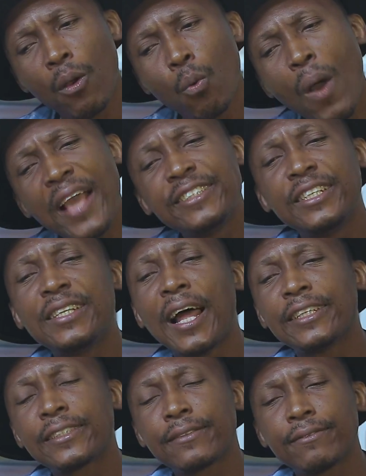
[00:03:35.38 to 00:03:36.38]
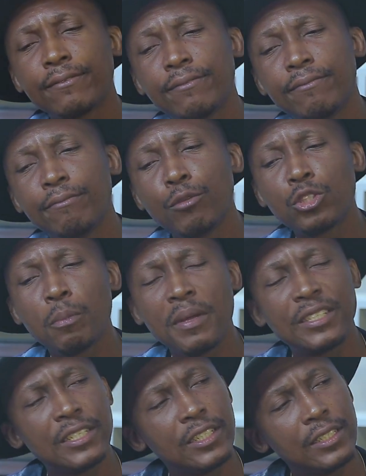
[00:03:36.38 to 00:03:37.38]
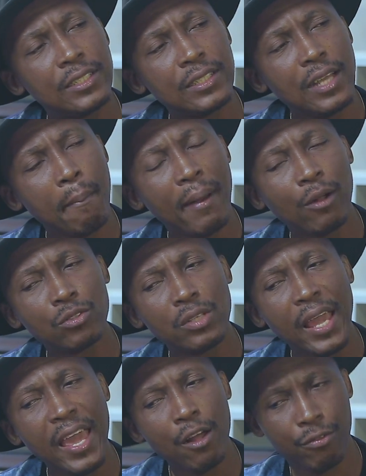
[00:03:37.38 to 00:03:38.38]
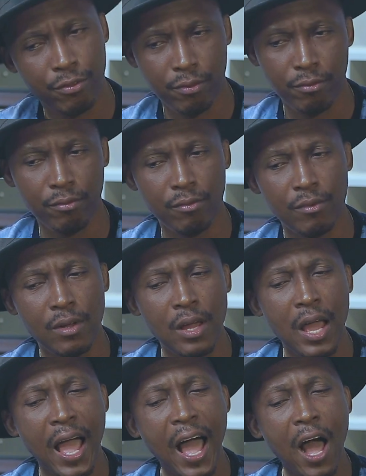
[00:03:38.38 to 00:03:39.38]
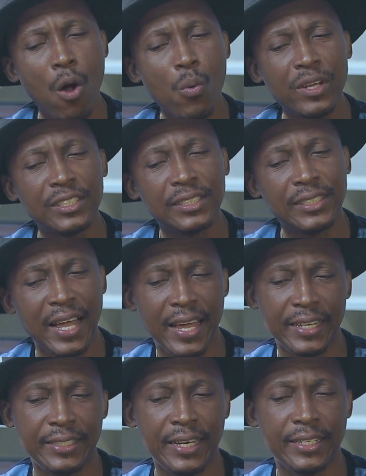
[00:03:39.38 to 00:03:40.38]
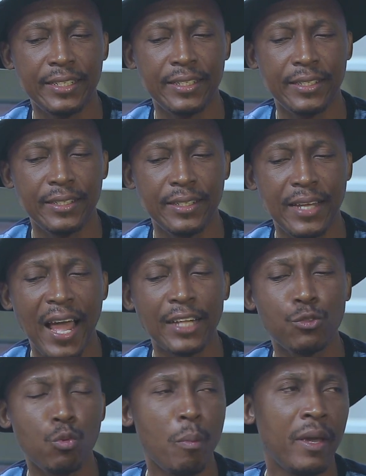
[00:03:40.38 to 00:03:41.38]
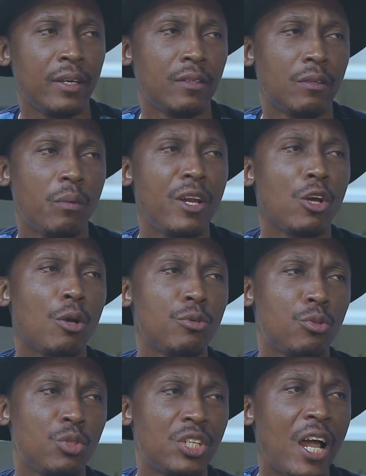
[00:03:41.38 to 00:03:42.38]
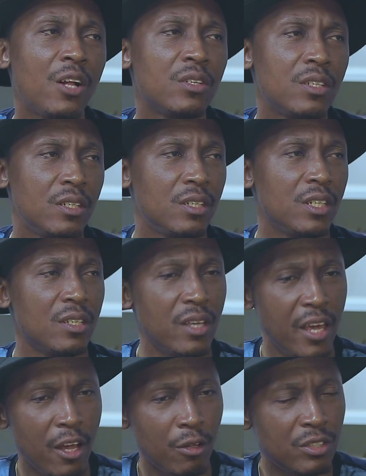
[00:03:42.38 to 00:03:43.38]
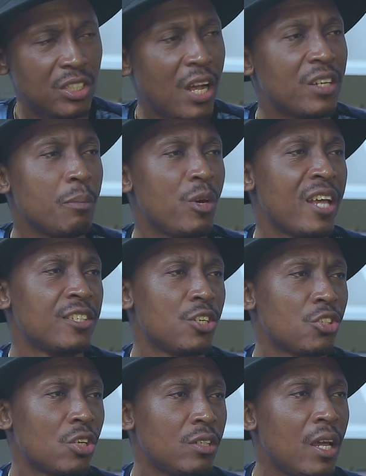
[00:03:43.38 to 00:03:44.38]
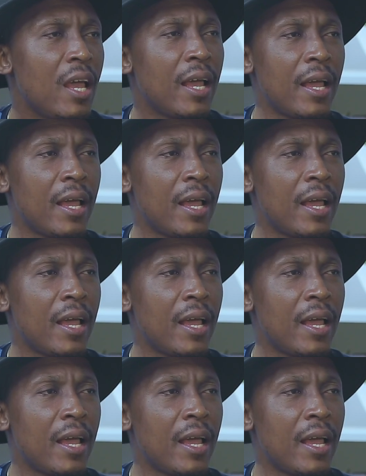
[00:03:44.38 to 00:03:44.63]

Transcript: Why is it that most messages about health are always targeted at women when it comes to child health, child immunization?